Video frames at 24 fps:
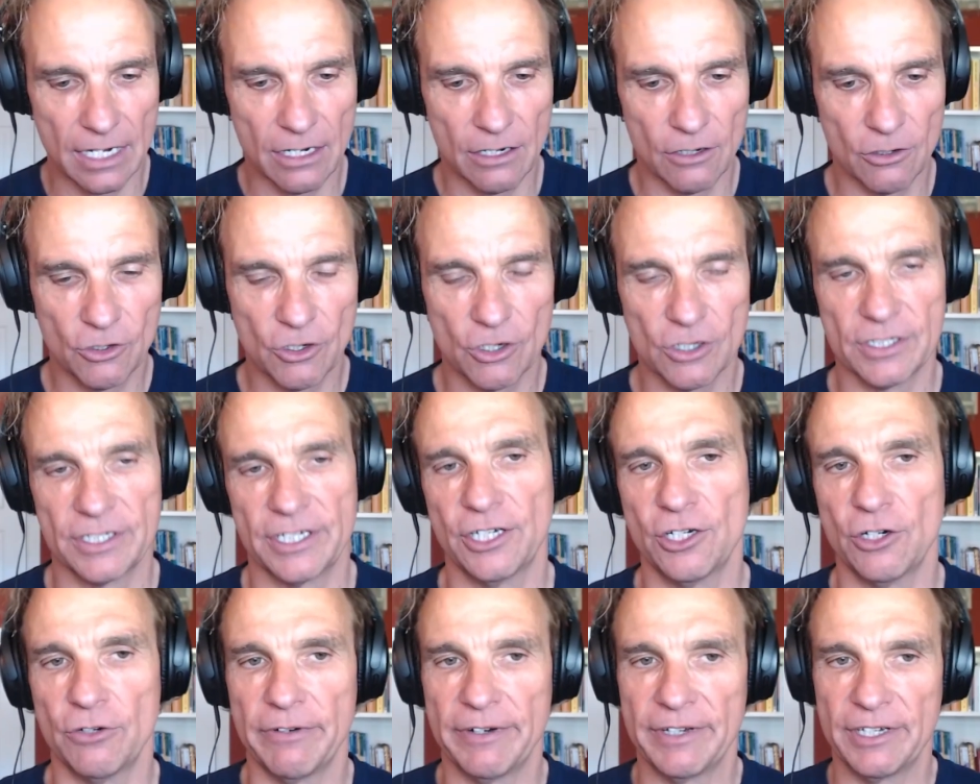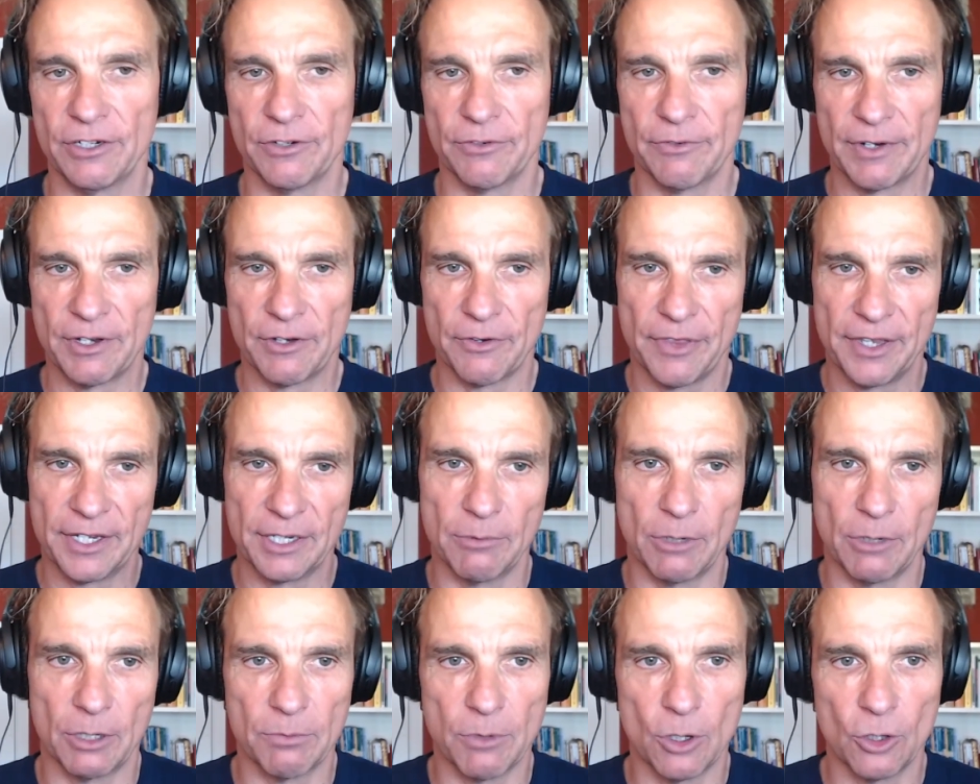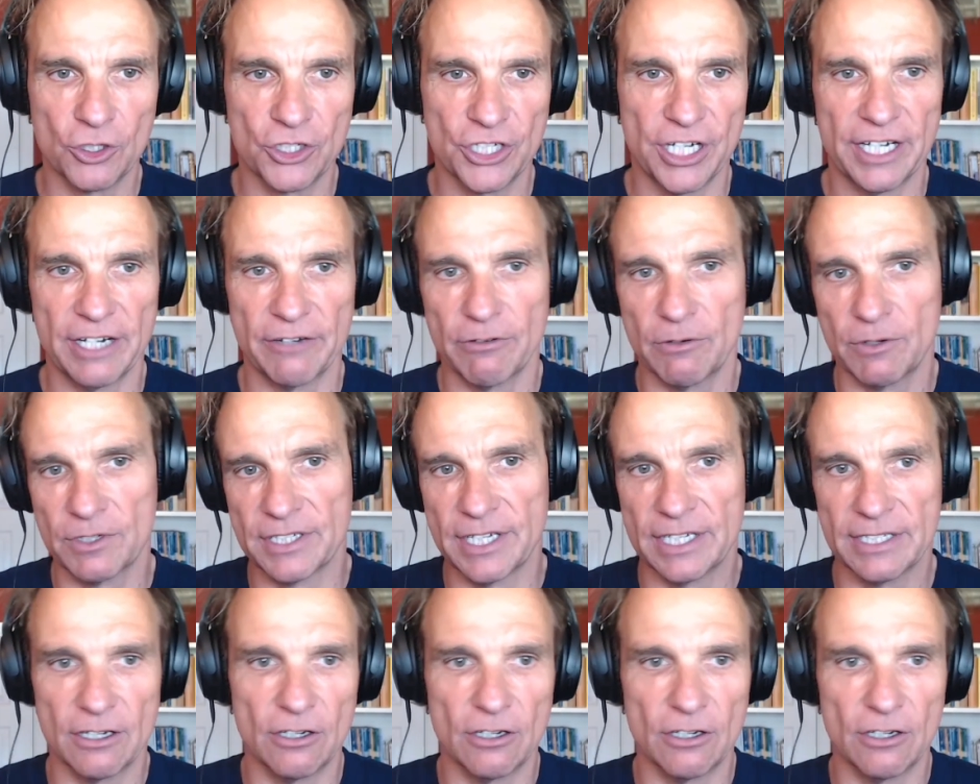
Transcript: Of course, when you think about blockchain, everyone says,